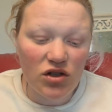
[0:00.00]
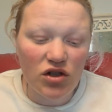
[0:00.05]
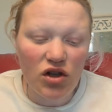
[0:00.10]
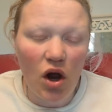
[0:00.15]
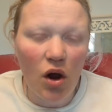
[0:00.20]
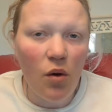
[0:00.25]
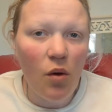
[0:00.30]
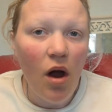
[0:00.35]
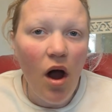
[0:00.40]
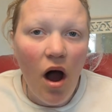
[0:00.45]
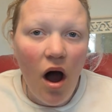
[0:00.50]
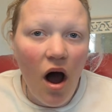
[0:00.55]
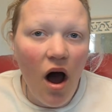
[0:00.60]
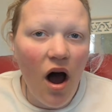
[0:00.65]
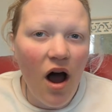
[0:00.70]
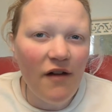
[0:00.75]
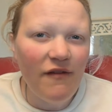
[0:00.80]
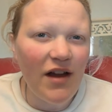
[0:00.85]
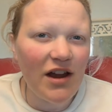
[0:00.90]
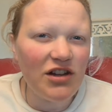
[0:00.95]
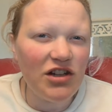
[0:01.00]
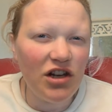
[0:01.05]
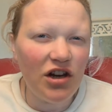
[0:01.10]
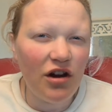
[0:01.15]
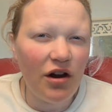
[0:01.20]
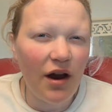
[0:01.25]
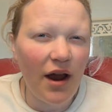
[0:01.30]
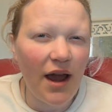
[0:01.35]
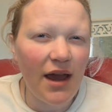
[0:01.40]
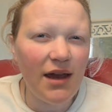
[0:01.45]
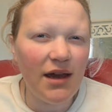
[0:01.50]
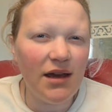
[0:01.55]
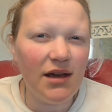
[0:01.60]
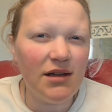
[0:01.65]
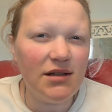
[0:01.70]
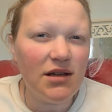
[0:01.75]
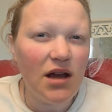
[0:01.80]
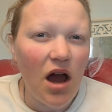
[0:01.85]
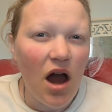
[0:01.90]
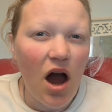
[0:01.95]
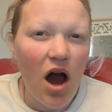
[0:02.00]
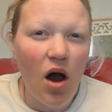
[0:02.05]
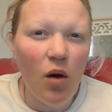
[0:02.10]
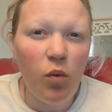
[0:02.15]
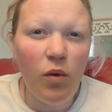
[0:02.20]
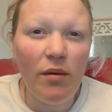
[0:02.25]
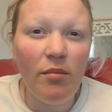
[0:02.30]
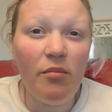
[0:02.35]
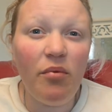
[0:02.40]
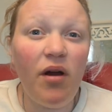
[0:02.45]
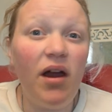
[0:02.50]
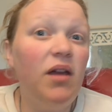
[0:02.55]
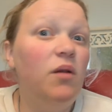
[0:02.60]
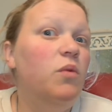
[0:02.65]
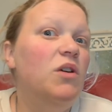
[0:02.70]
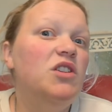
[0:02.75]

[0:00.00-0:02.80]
So I've actually created a windbreak,